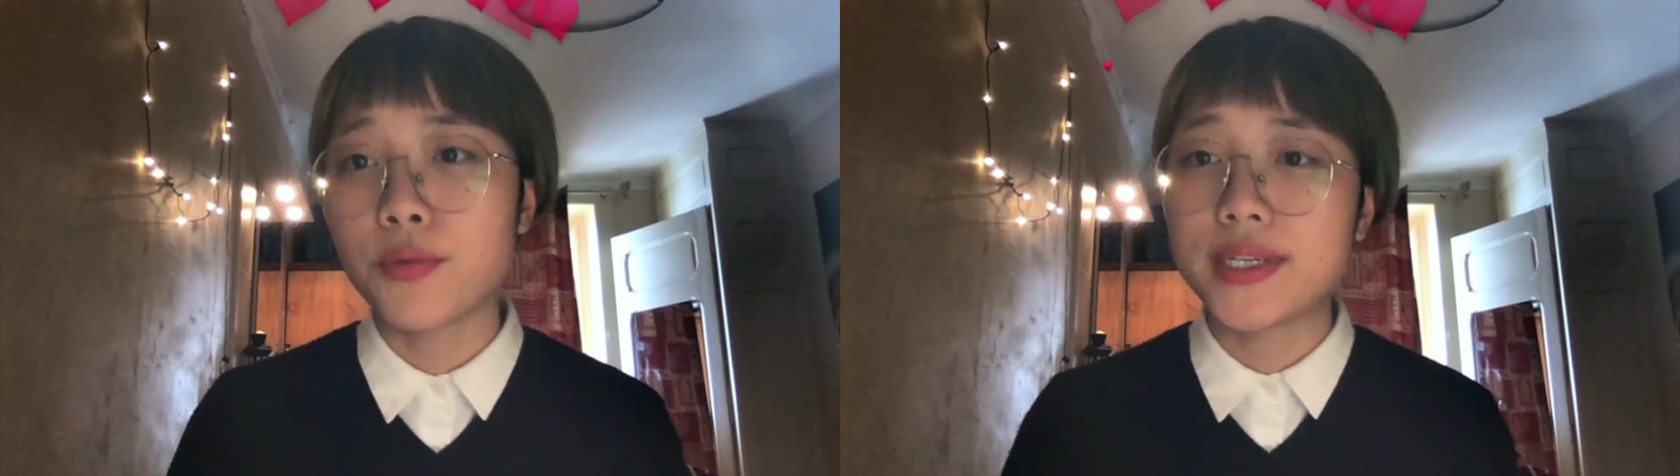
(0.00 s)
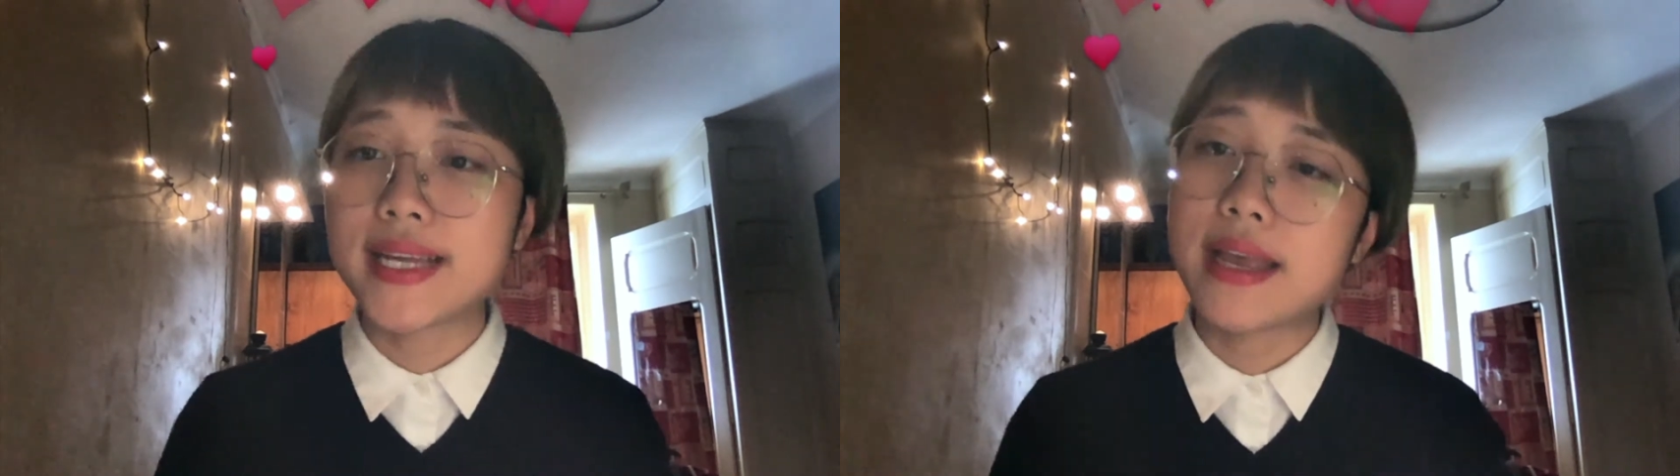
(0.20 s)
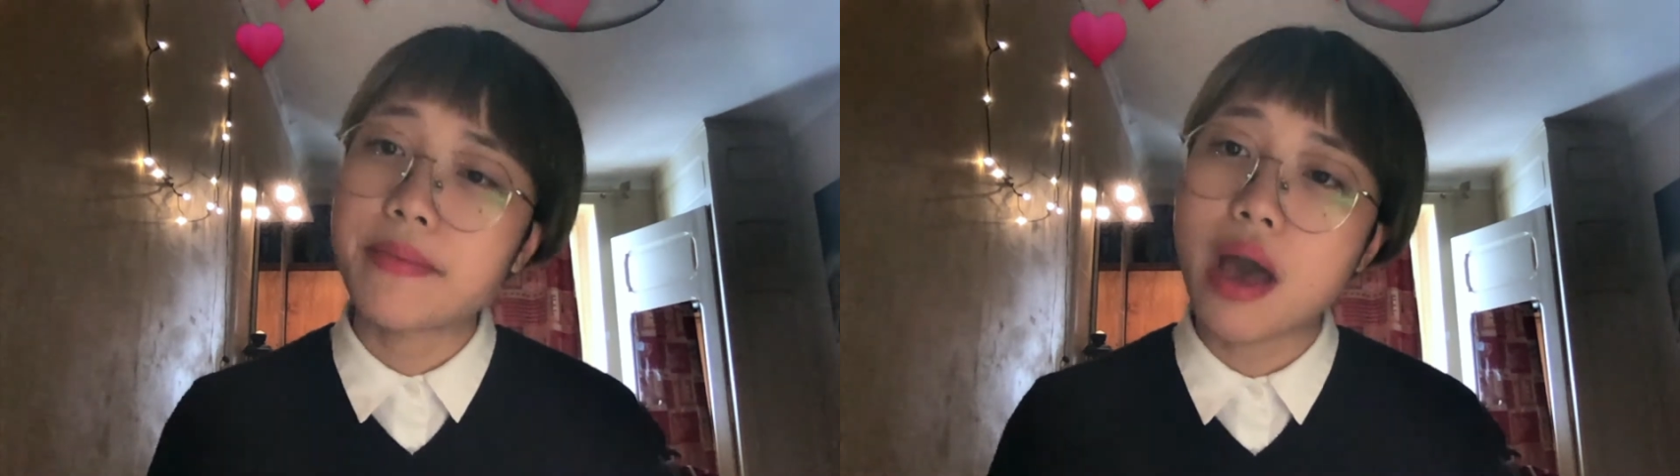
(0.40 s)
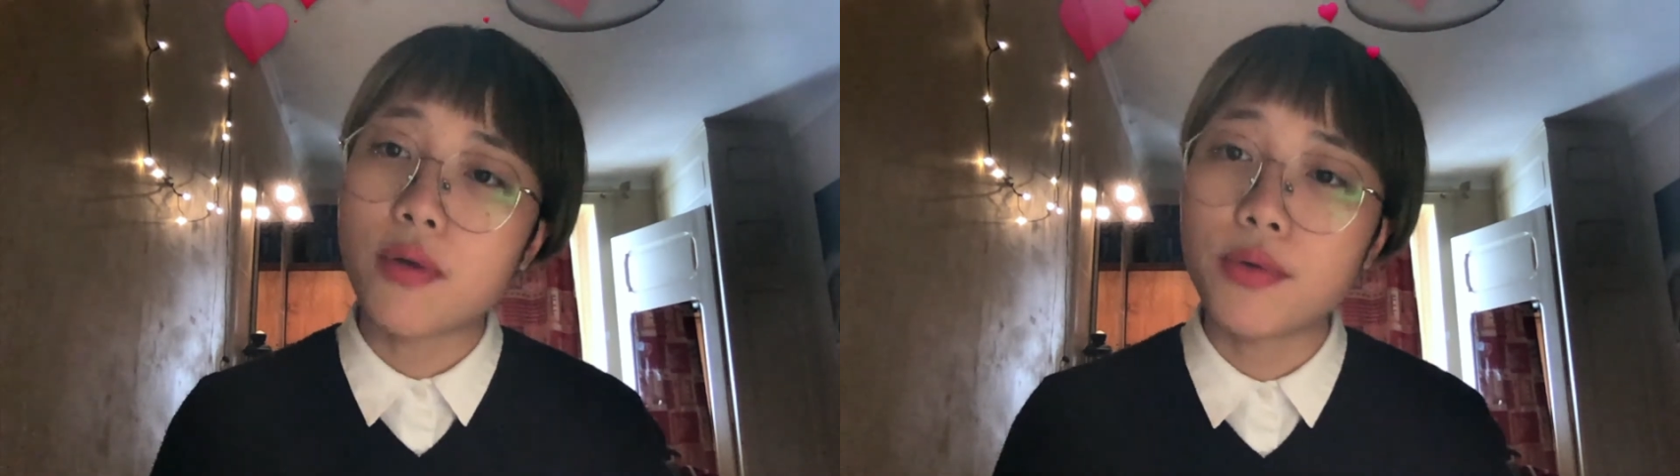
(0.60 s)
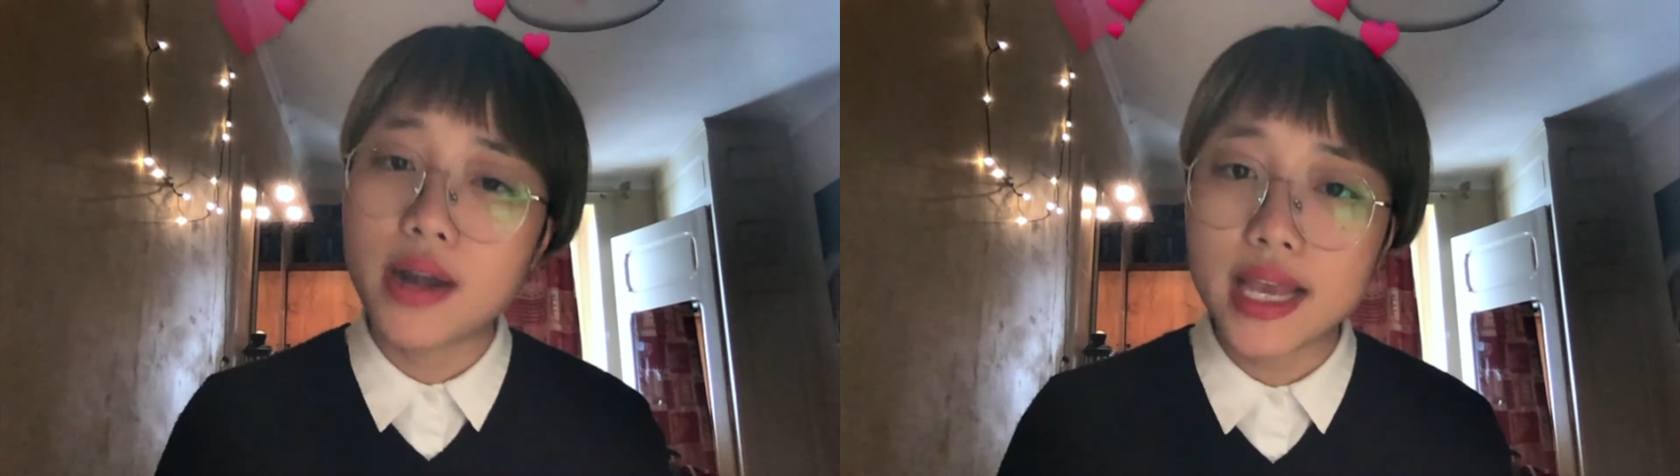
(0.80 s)
retain
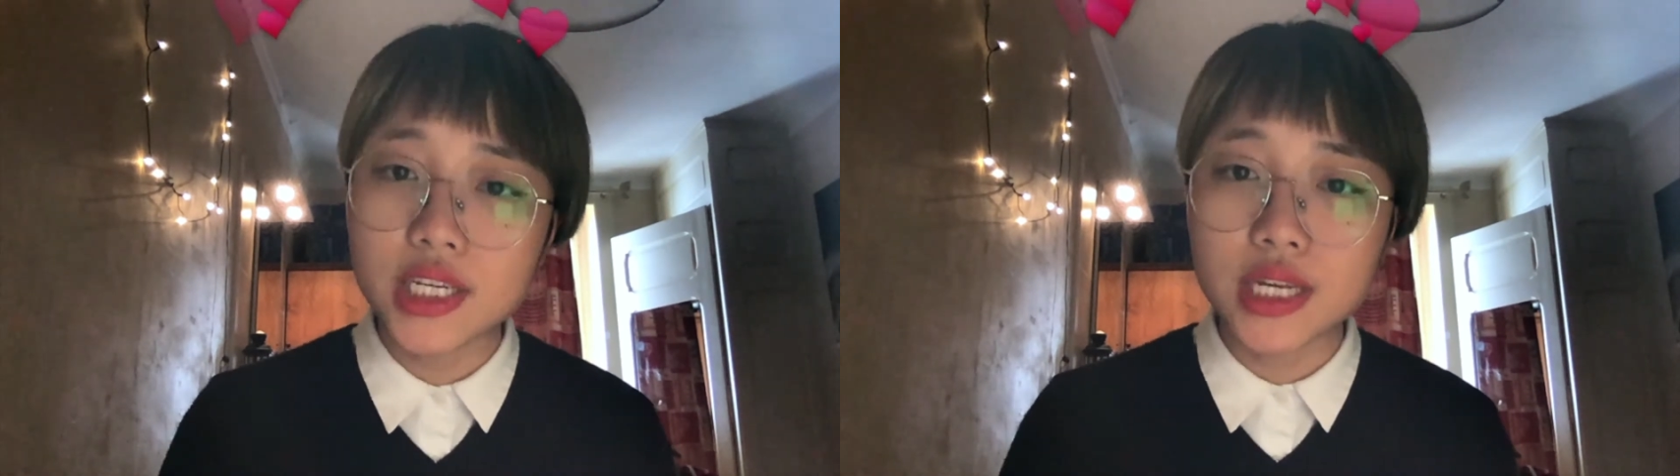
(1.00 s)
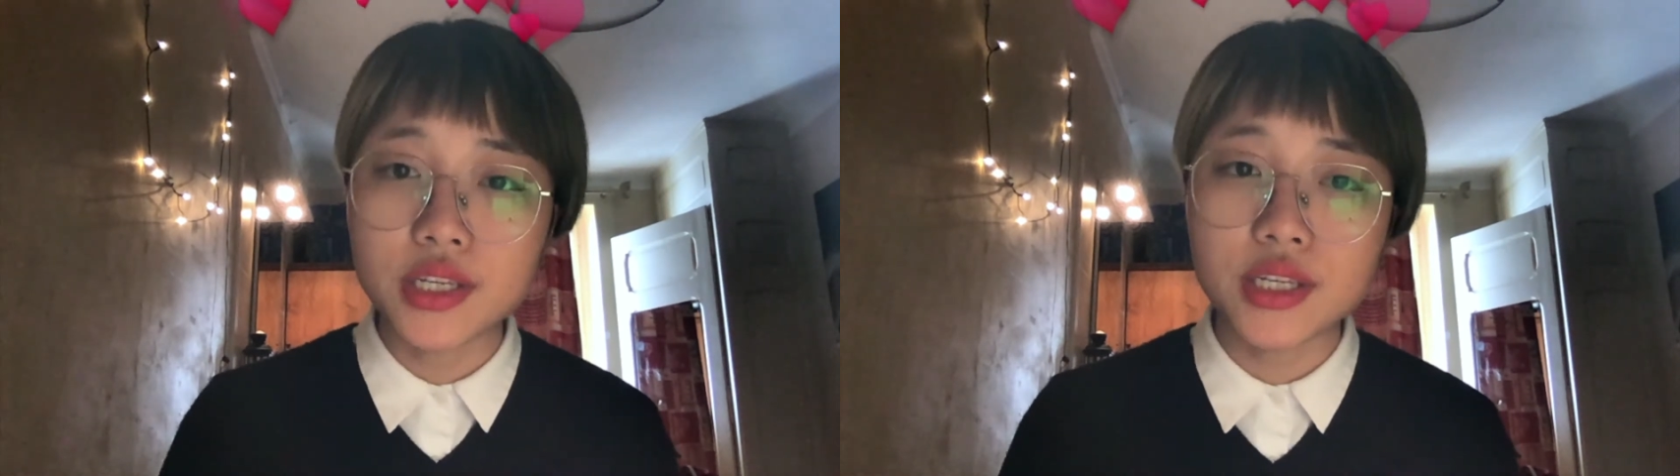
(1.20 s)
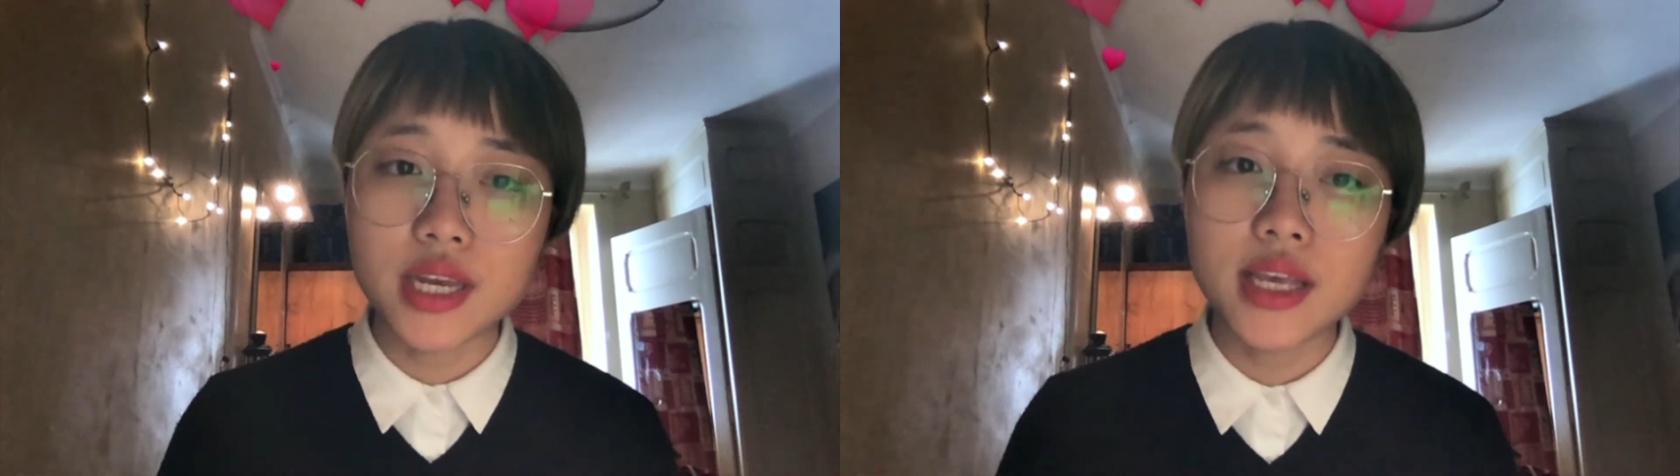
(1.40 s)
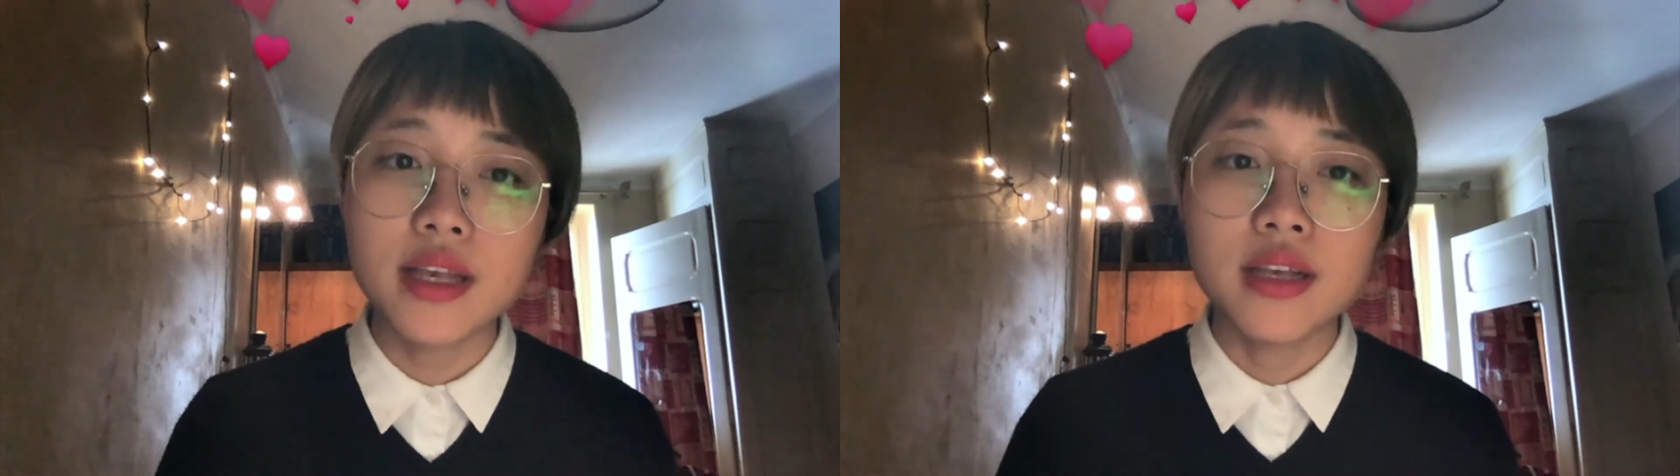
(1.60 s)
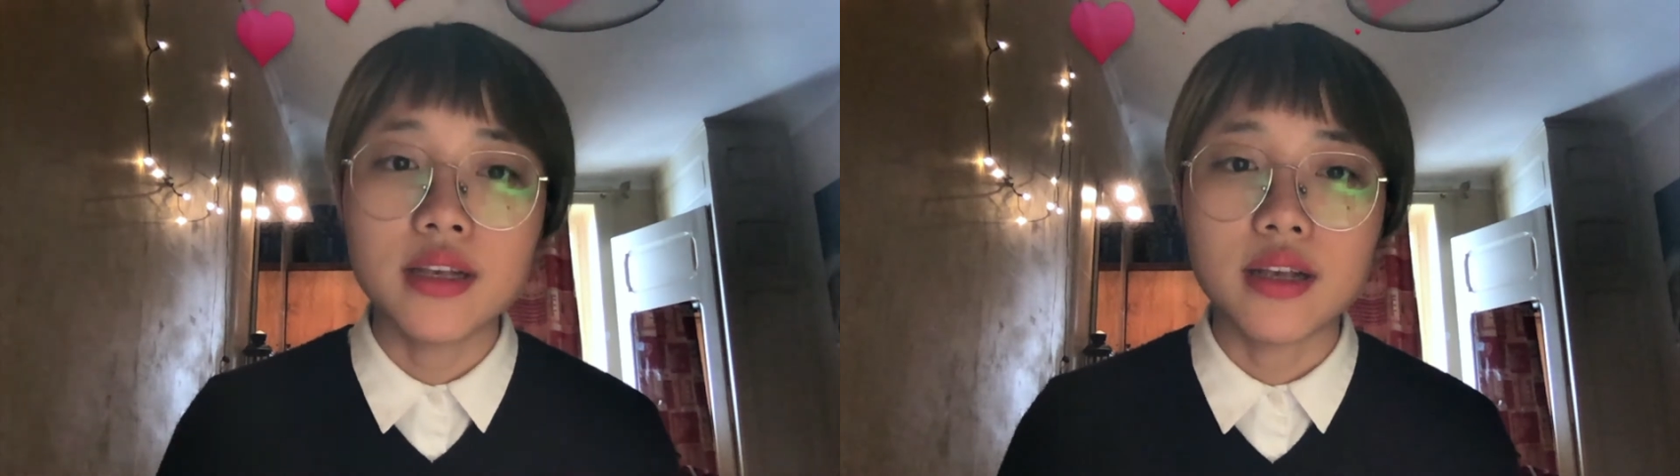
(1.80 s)
our relationship.
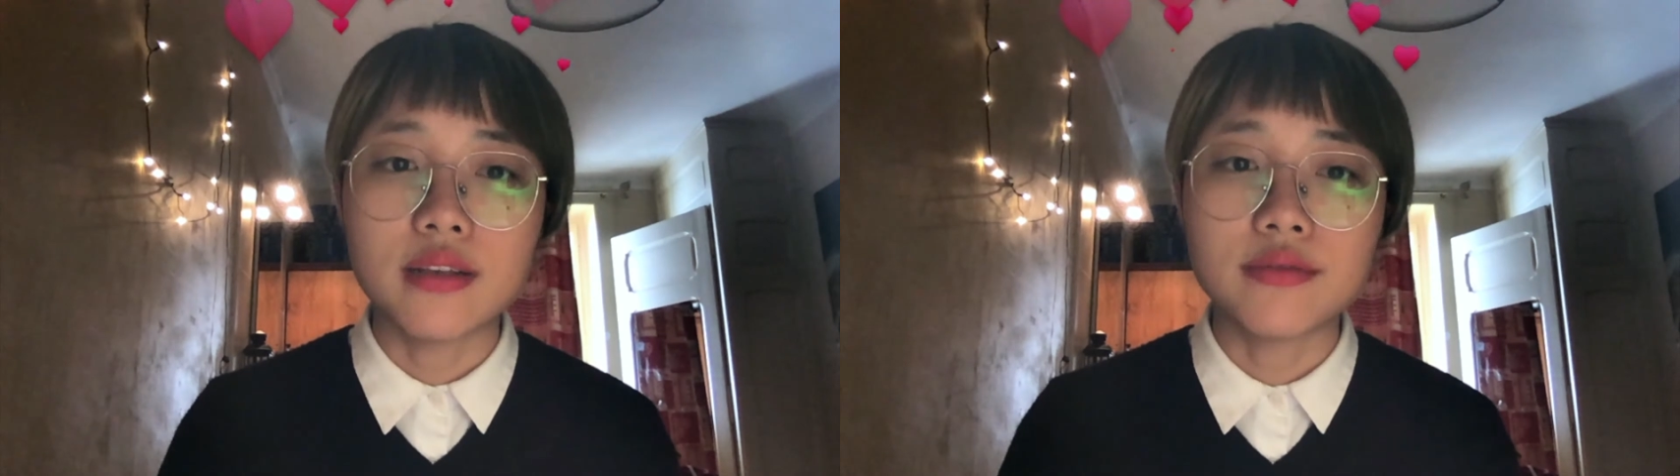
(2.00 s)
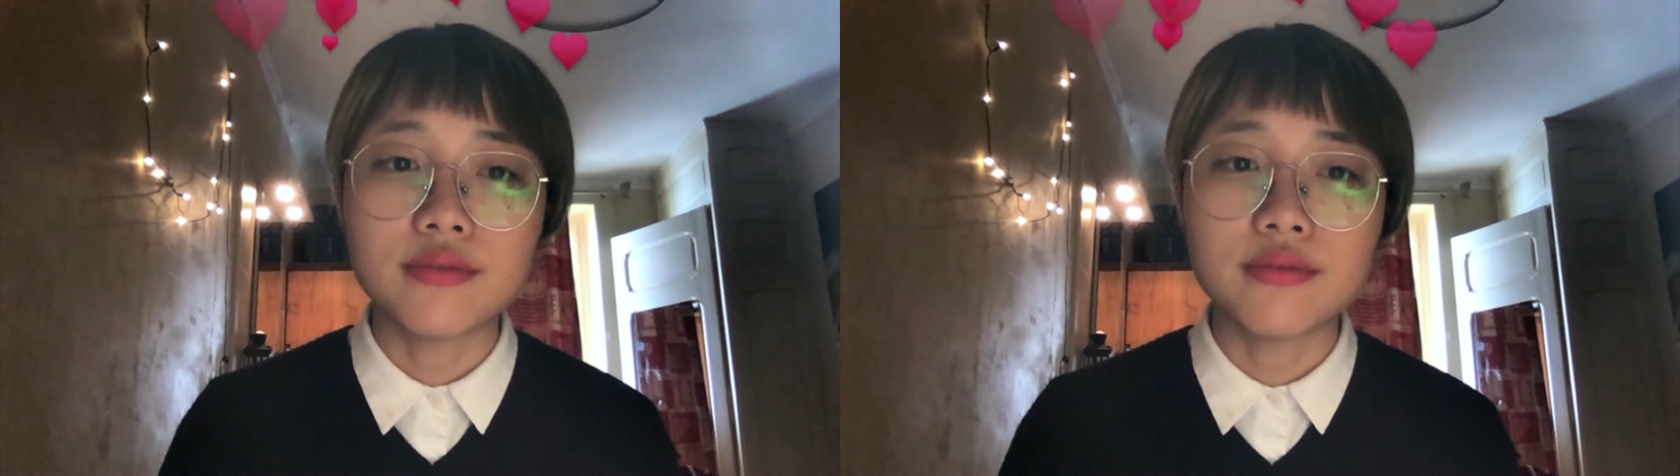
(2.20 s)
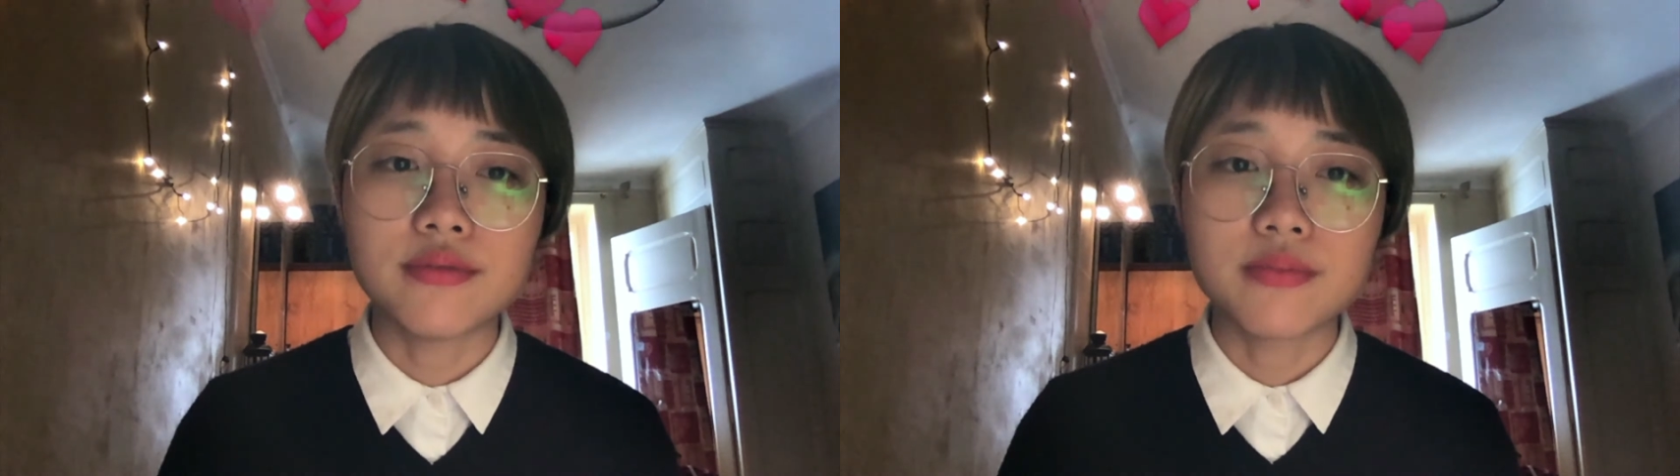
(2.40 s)
And